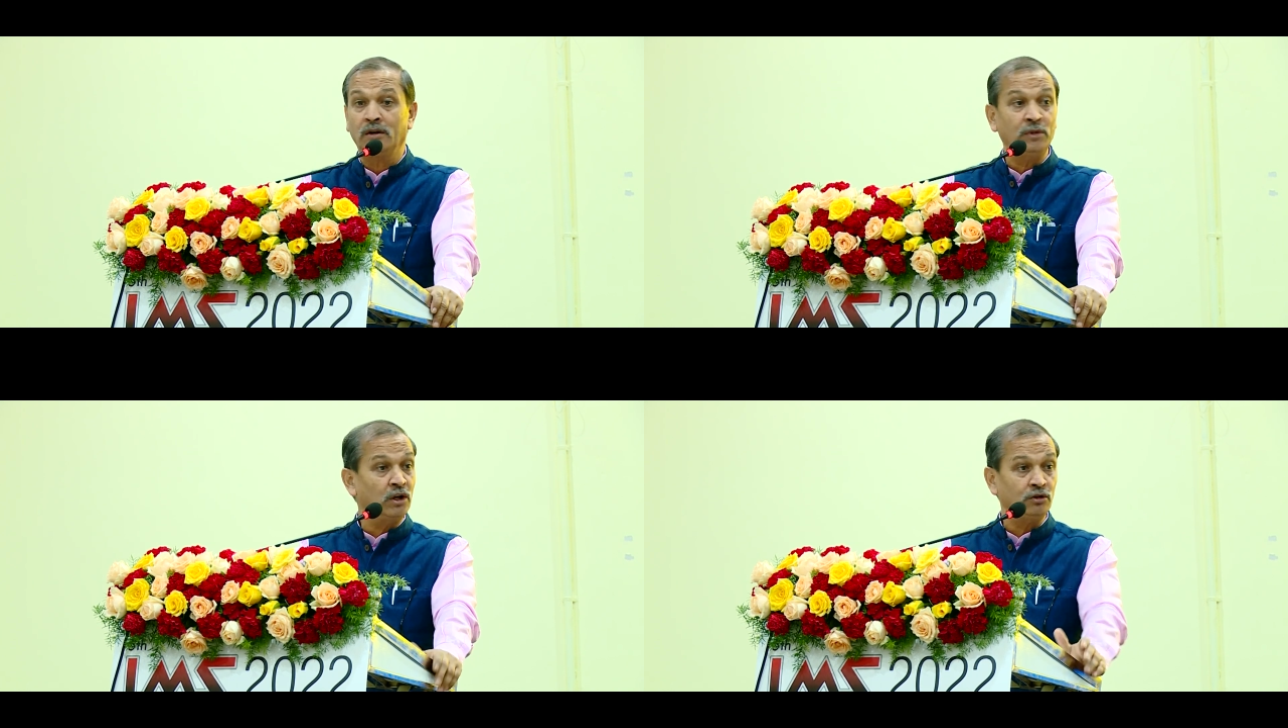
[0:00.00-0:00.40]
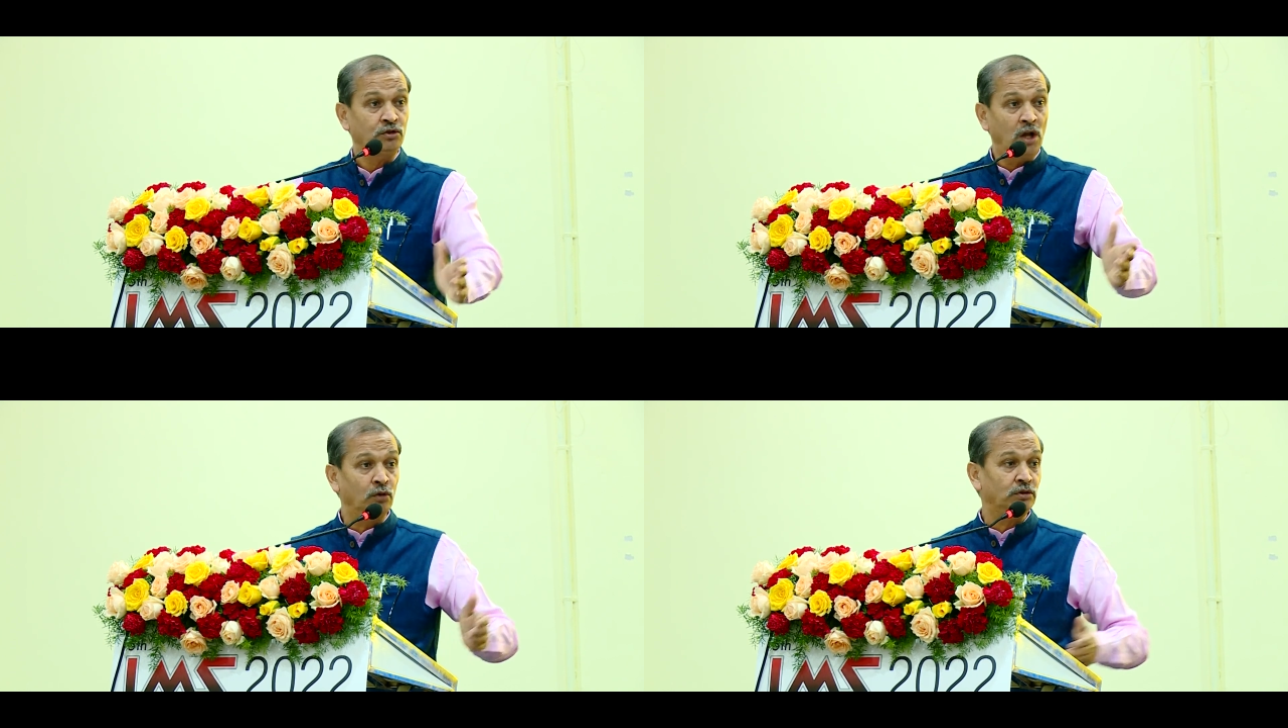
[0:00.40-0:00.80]
Because
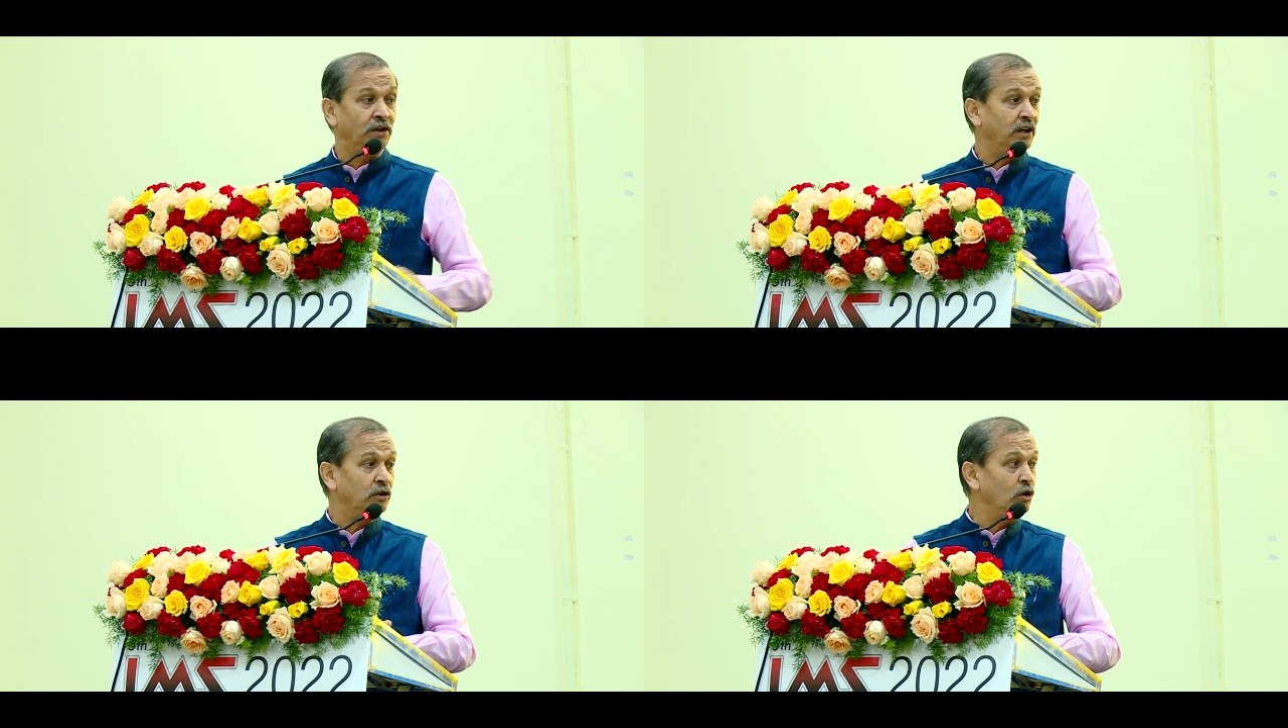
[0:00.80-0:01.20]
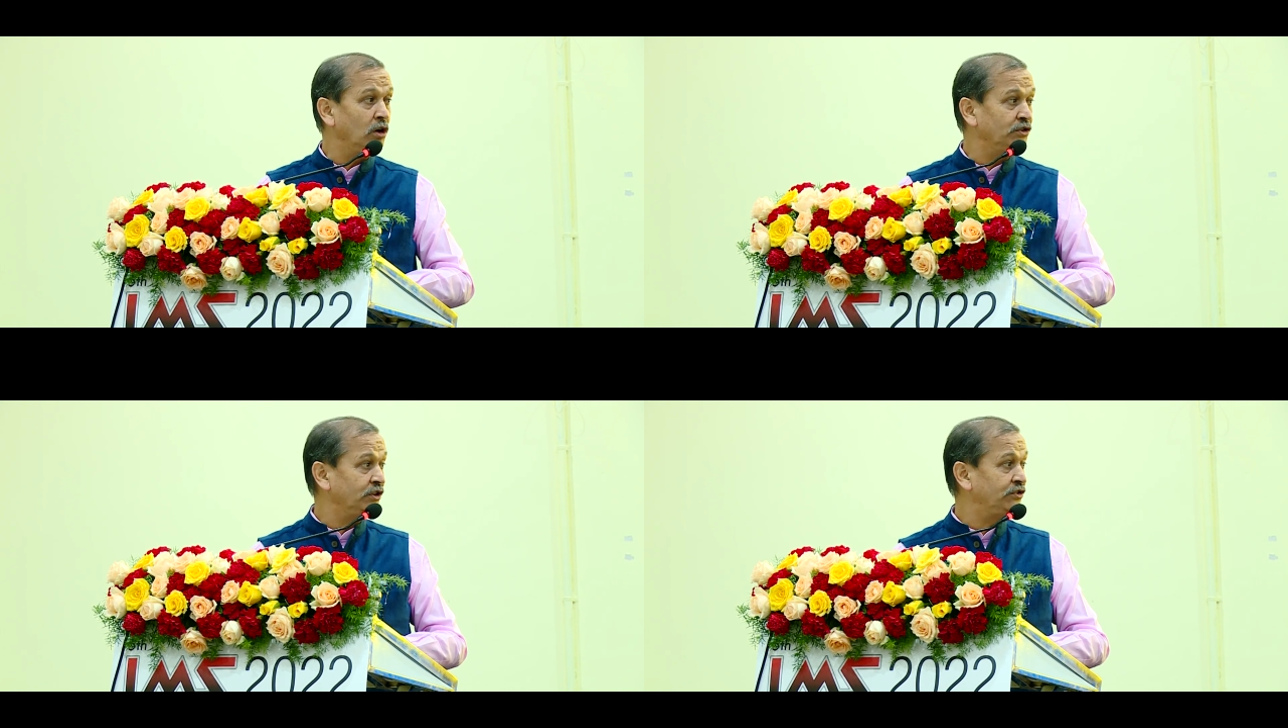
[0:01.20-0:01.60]
now the
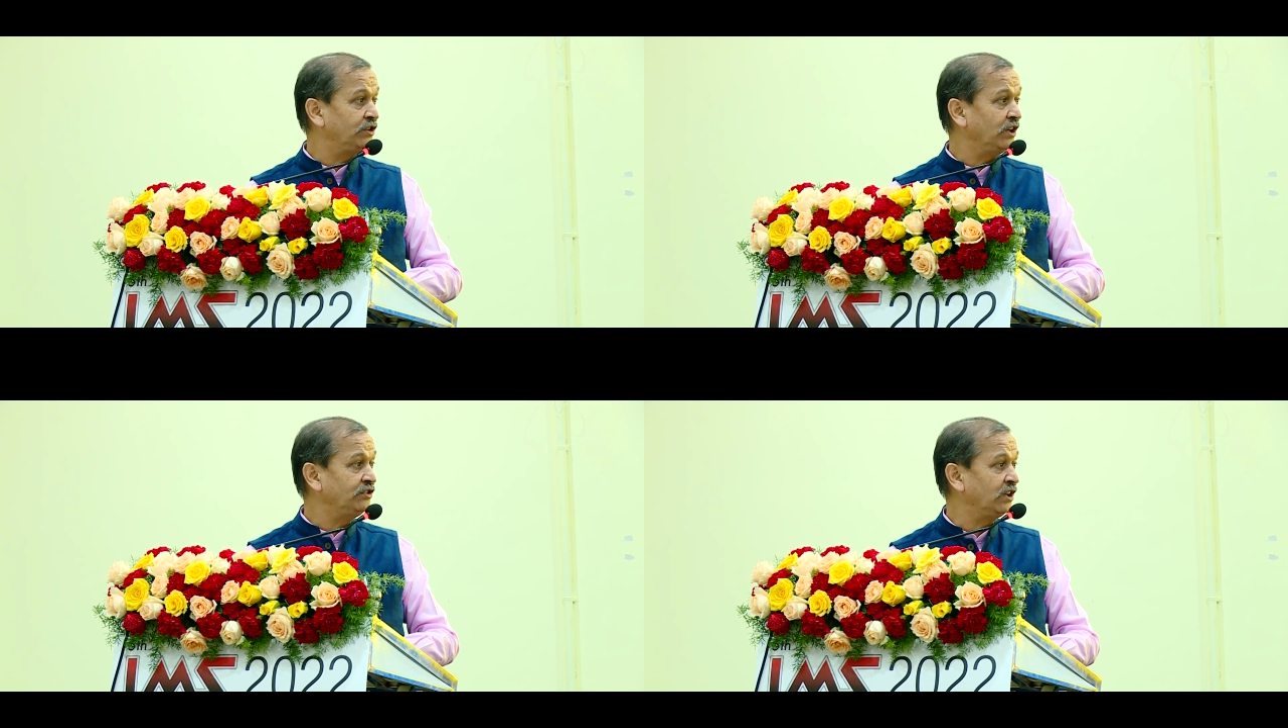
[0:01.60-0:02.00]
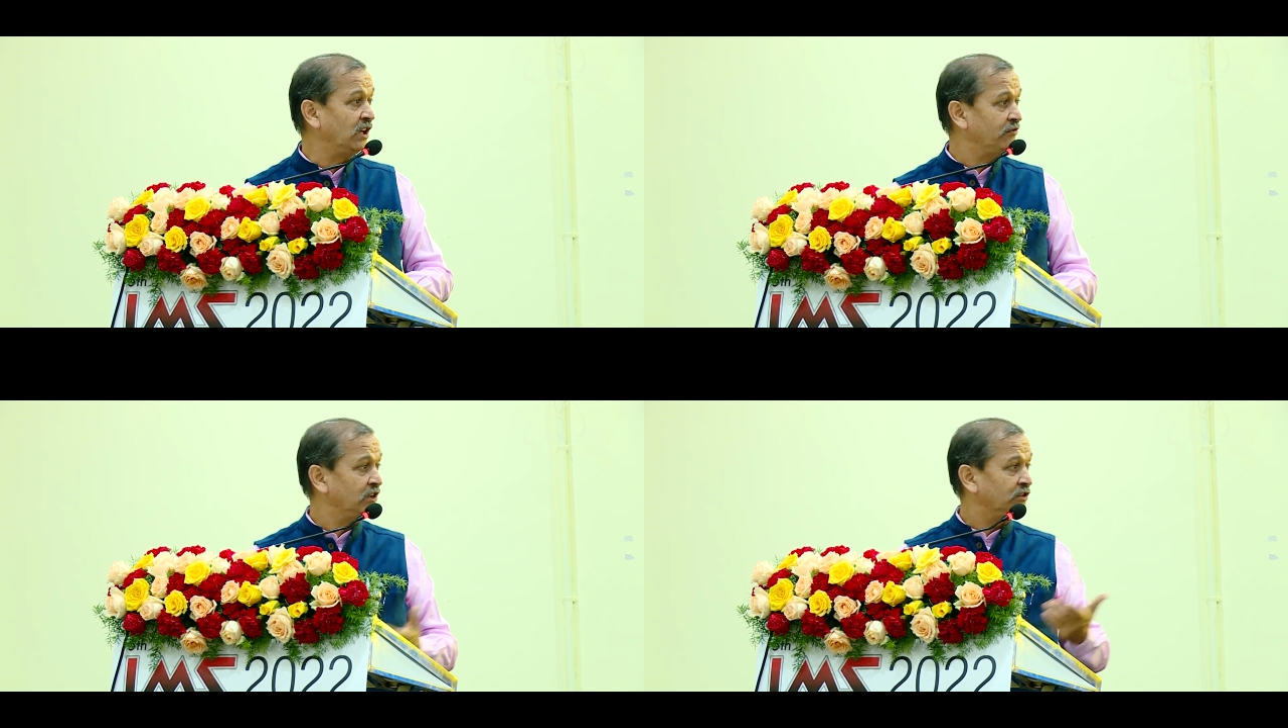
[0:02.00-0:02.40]
technology is changing
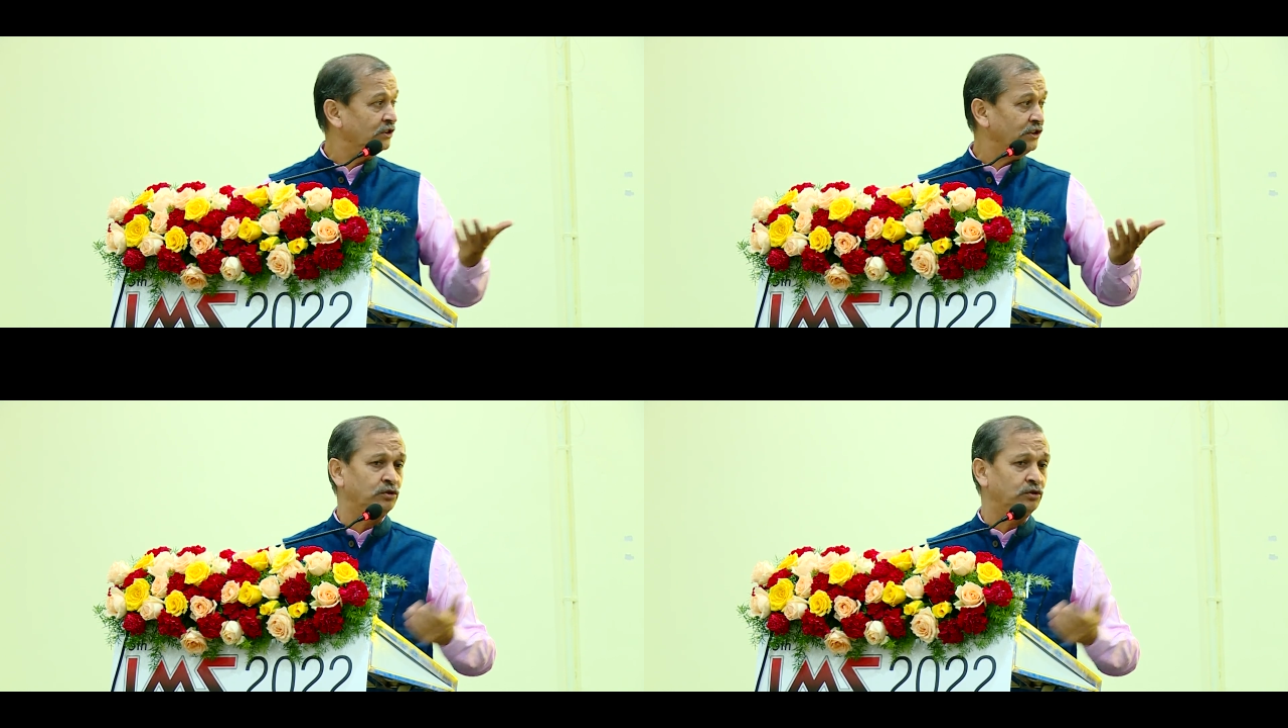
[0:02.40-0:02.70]
every 3